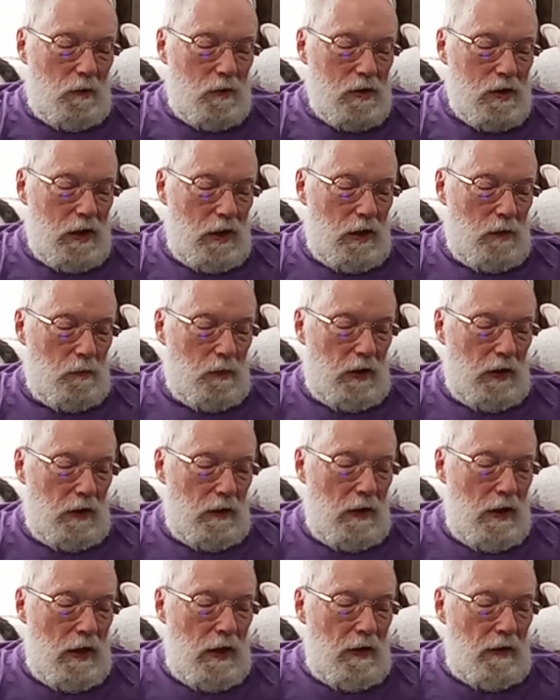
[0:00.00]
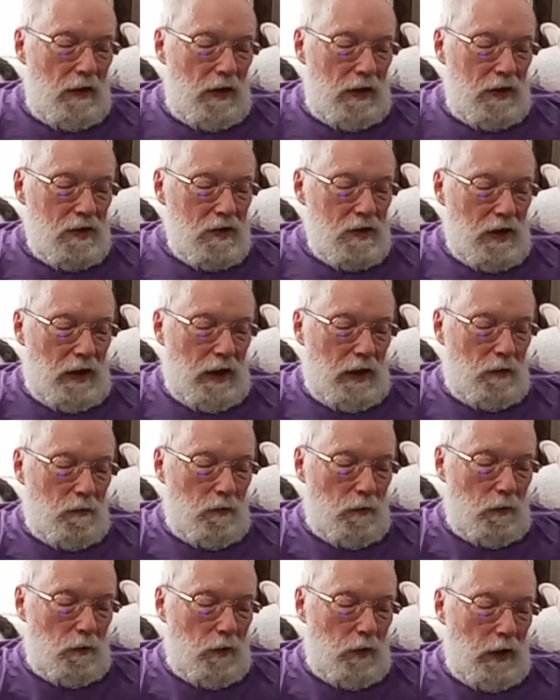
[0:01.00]
were sleeping inside
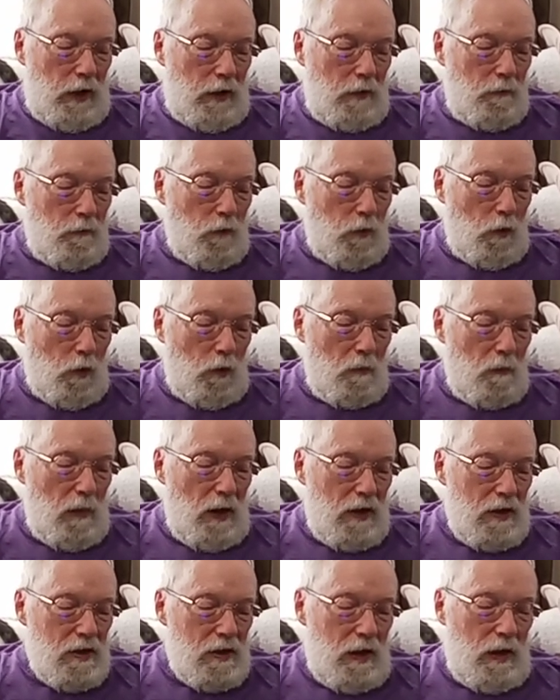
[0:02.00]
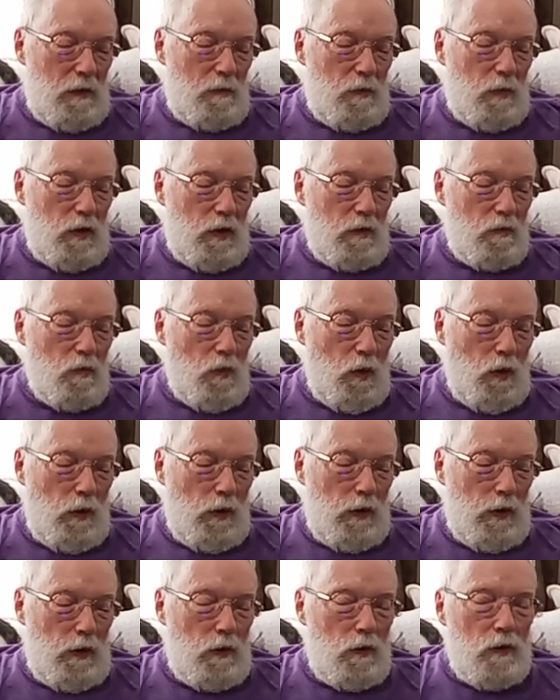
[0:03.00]
of a ring formed by slumbering
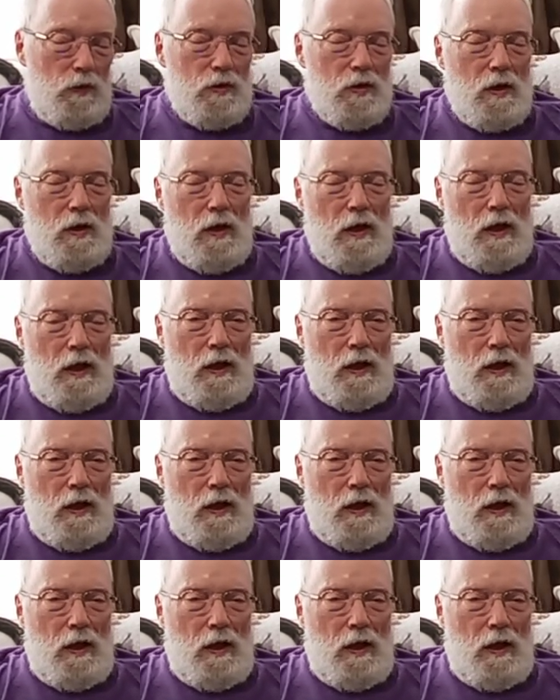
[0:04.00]
warriors.